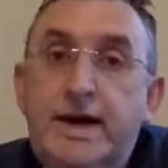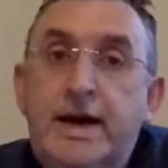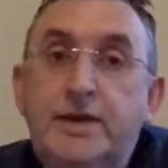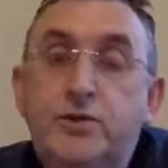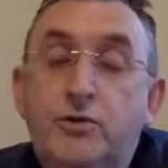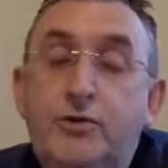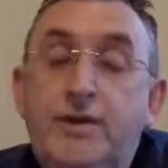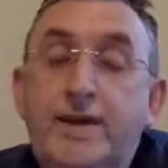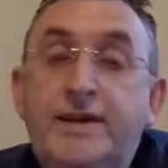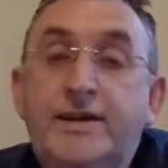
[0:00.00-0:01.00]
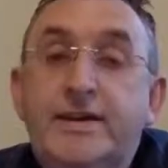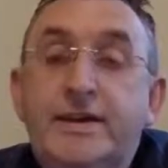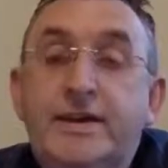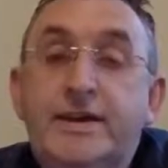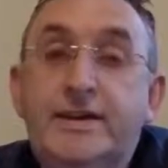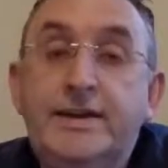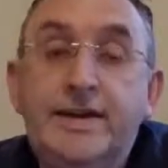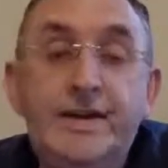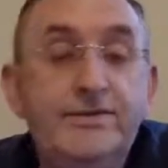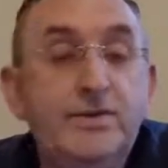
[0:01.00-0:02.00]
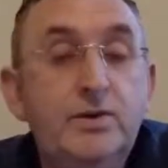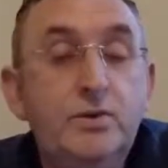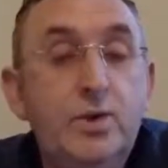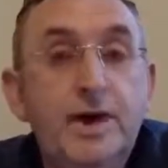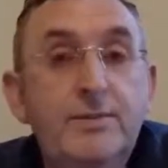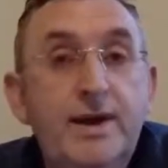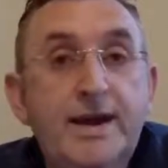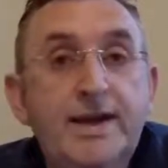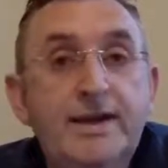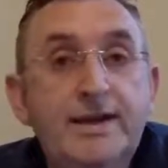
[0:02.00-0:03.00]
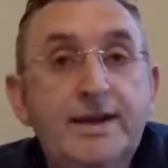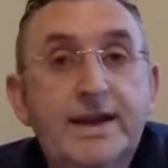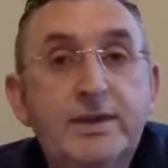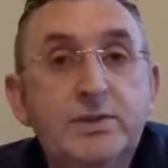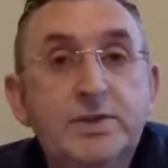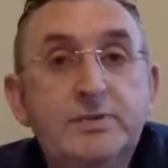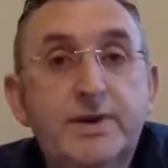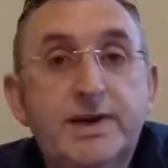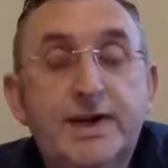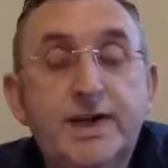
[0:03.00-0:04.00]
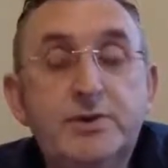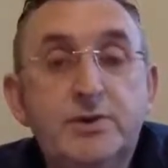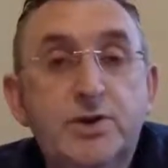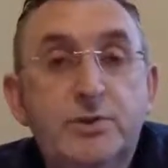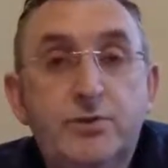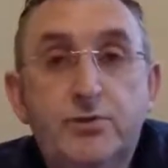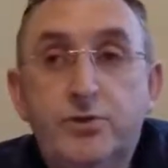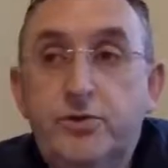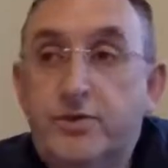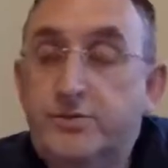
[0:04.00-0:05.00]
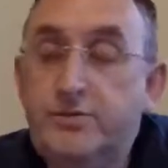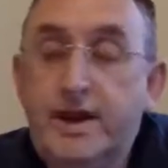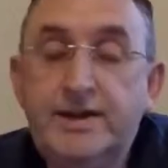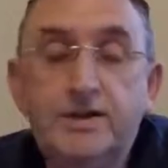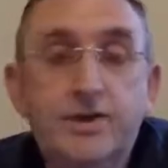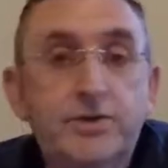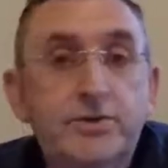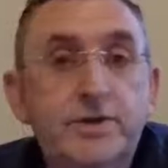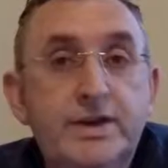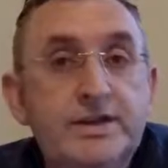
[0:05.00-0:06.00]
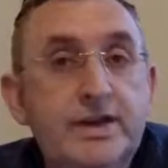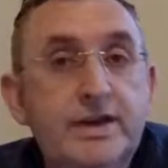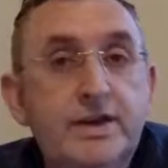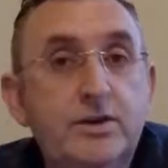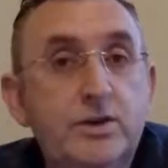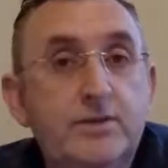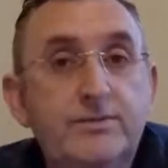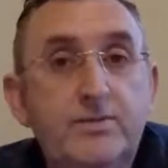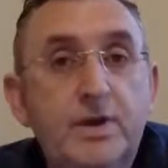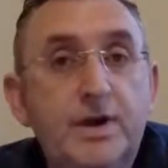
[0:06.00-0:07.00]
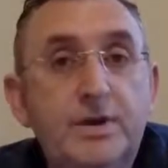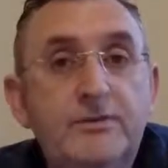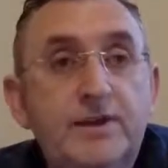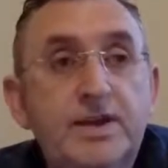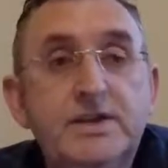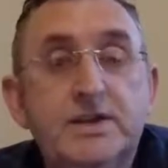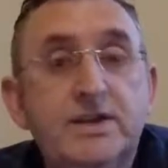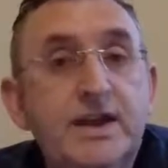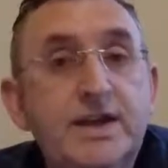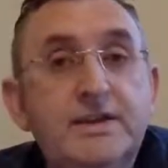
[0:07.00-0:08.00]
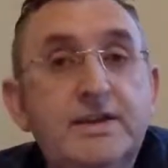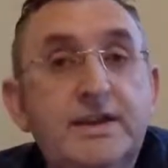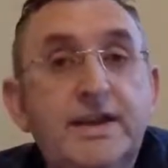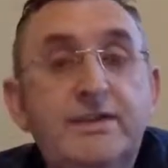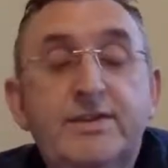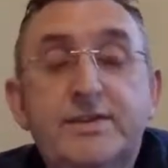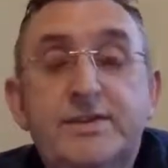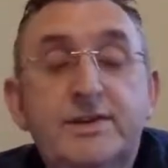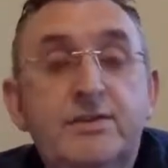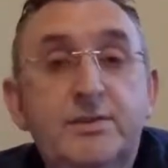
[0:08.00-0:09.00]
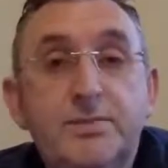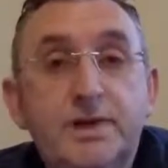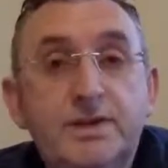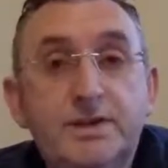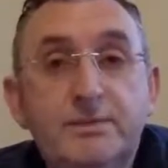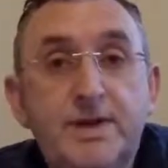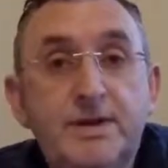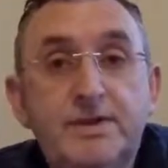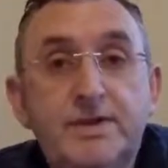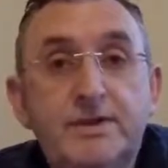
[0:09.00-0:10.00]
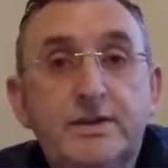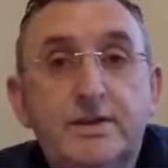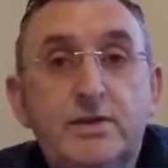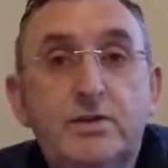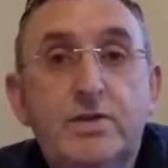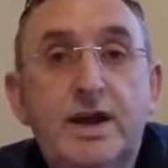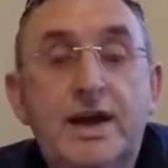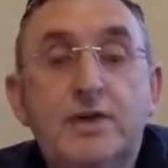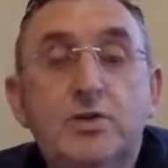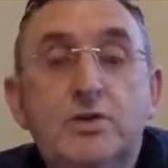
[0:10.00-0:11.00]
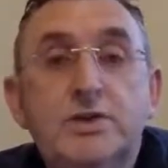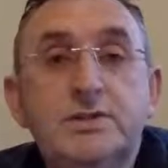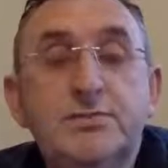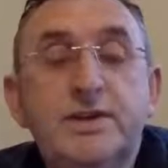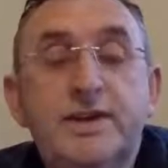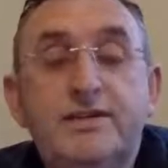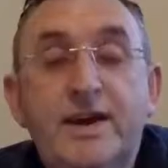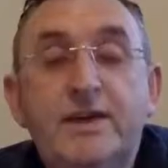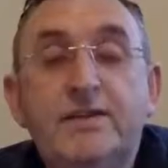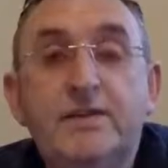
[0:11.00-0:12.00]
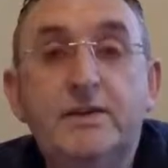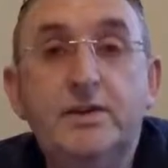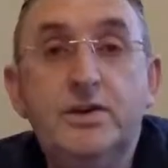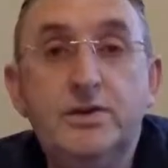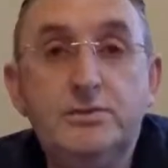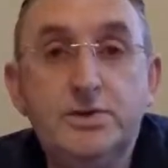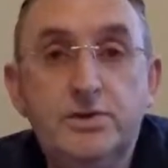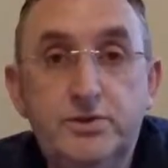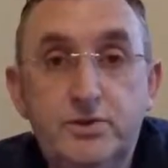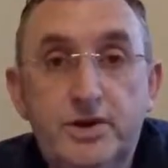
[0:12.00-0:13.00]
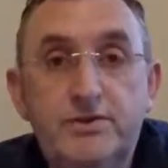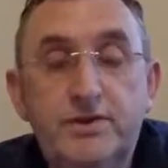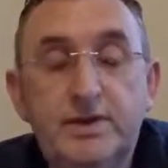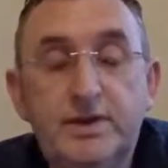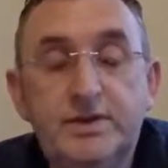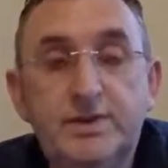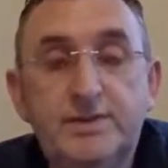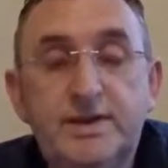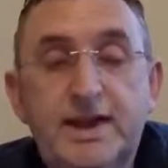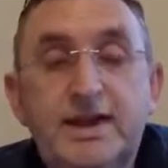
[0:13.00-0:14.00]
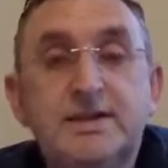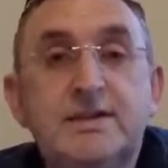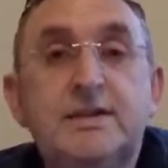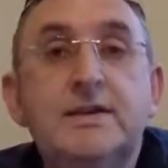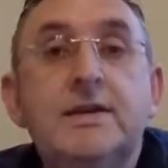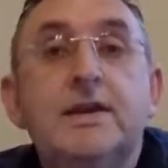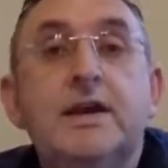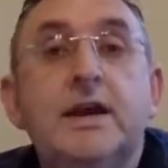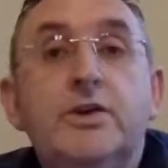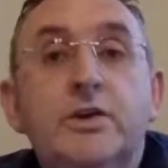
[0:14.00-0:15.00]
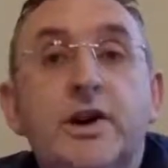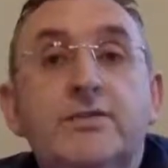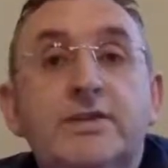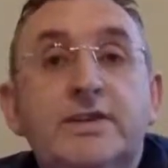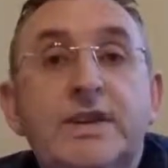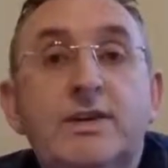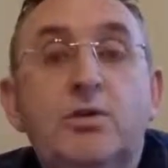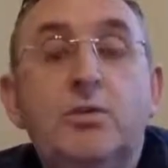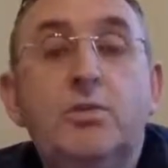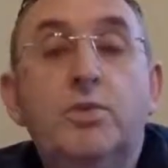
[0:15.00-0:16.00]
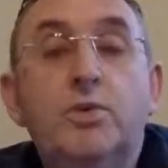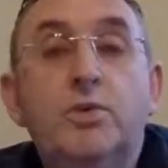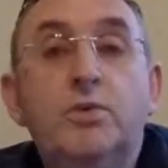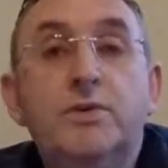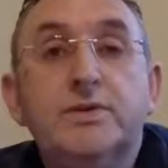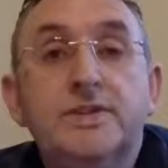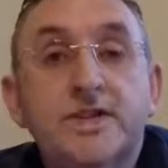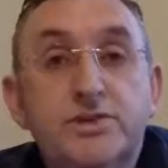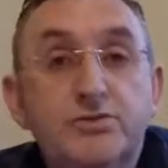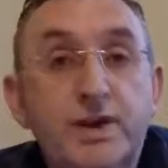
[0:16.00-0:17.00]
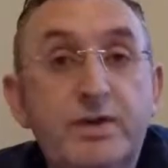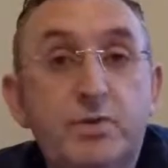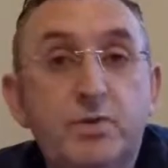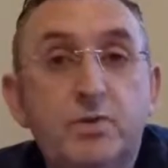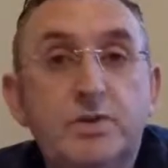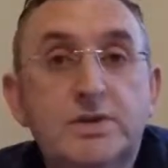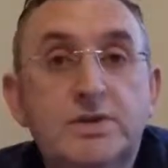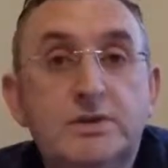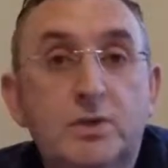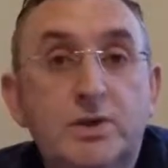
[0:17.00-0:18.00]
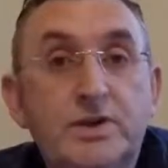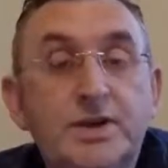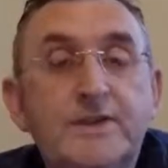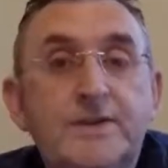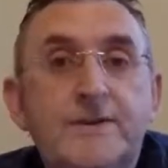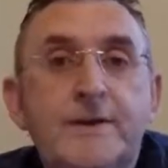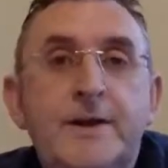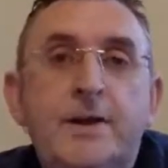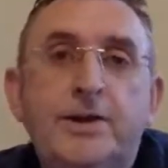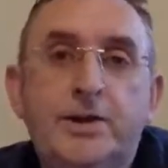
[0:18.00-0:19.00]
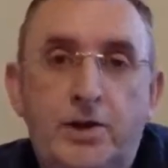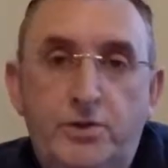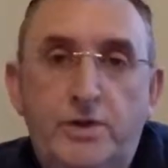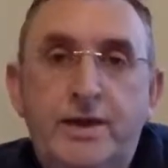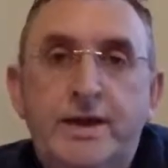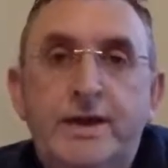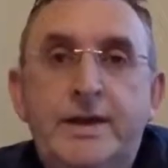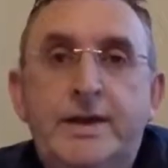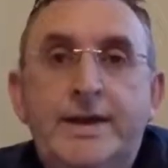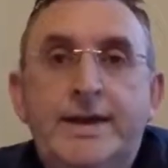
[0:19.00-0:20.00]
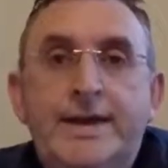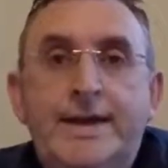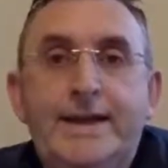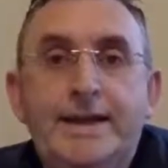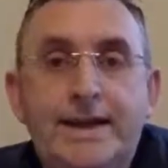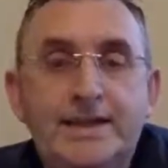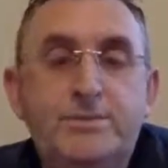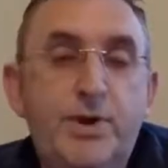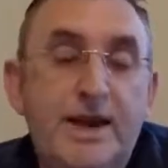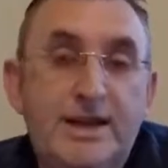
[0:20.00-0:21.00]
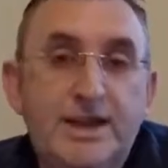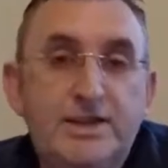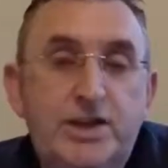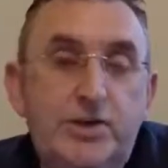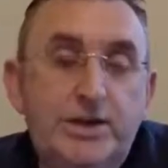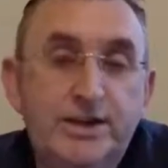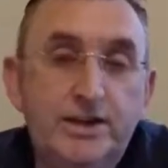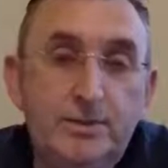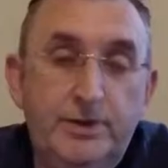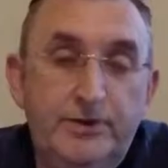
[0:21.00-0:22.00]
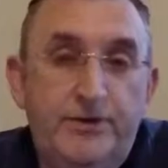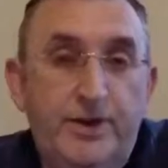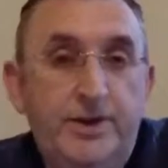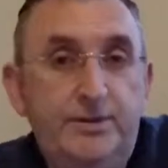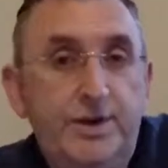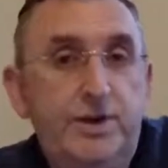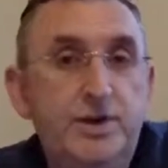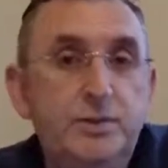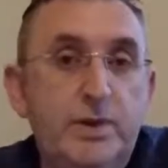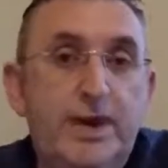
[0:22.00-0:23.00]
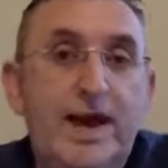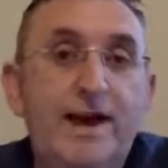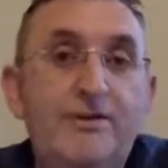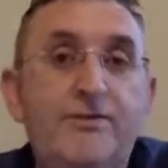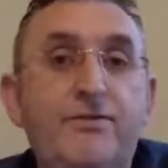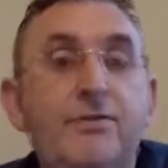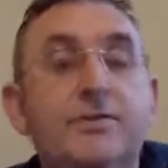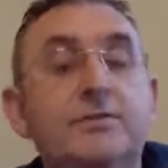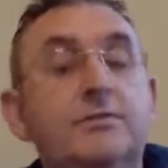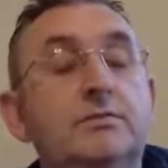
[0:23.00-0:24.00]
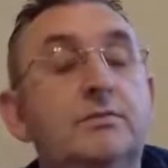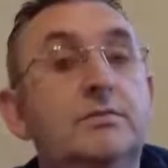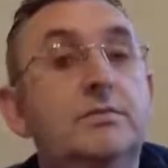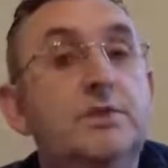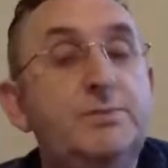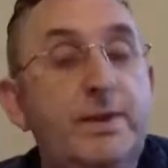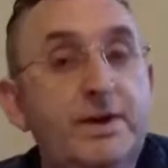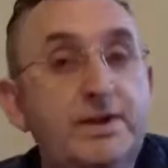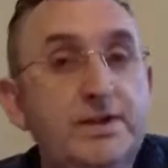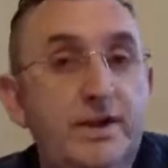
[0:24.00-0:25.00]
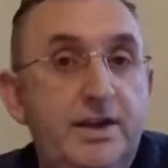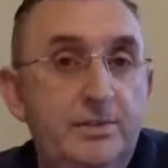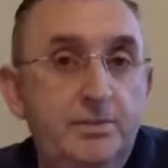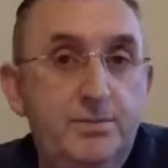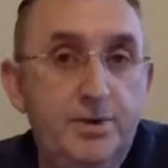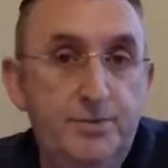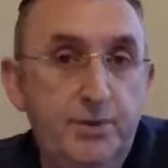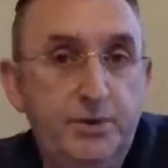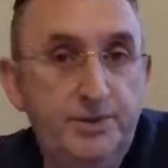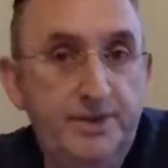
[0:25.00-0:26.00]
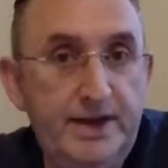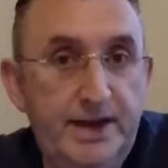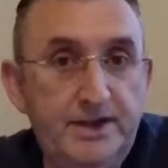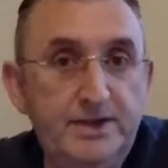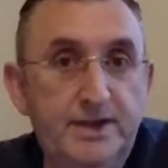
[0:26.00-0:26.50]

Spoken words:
And you'll find that even way back in the day when spirit guides were coming through, like Red Cloud, and various other guides, and even Silver Birch had mentioned that you cannot just believe anything that comes through. Everything has to be tested, and you have to take on board what sits right with you and what doesn't. Now, let's break this down a little bit further, because we have spirits that can purport to be guides.